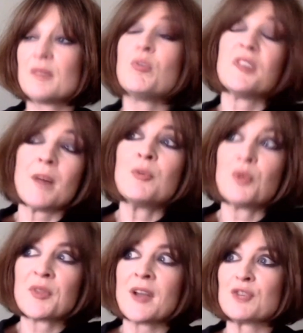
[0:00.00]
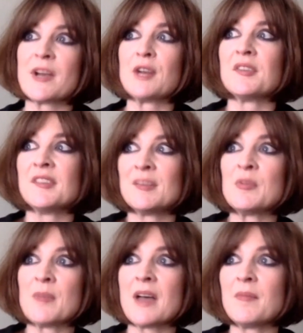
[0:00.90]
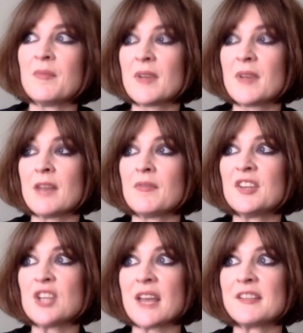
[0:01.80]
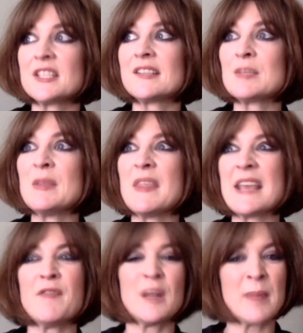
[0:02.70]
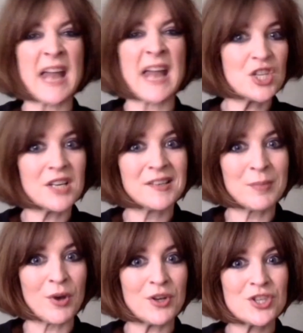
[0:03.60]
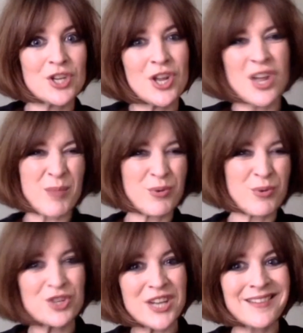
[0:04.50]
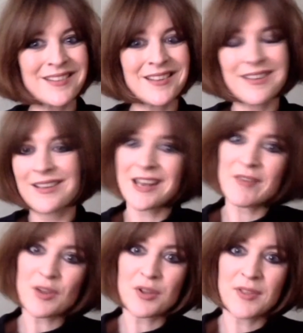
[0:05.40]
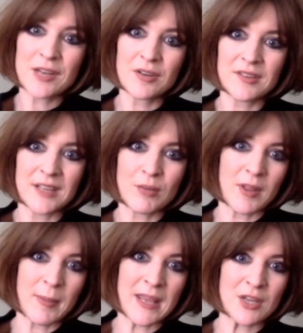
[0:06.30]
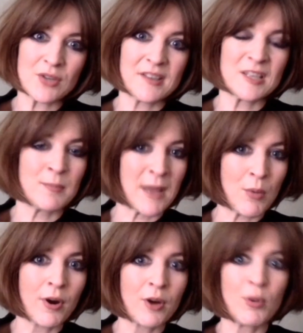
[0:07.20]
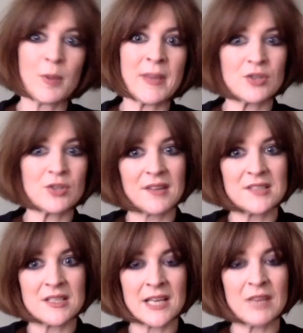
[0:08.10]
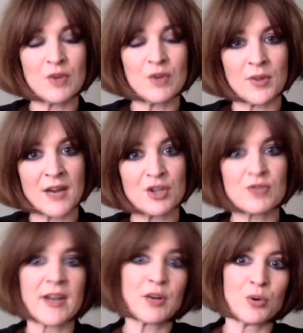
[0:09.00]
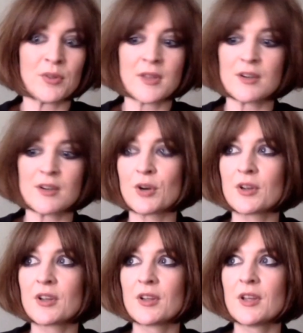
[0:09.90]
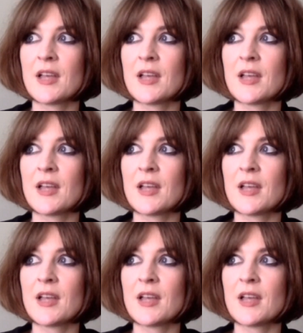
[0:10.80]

well, some Northern Irish writers, and some of them have kind of suggested this to me, they kind of feel a bit anxious about approaching kind of other theatres, like, will they be interested in my work? Will they be interested in kind of a Northern Irish writer, Northern Irish work?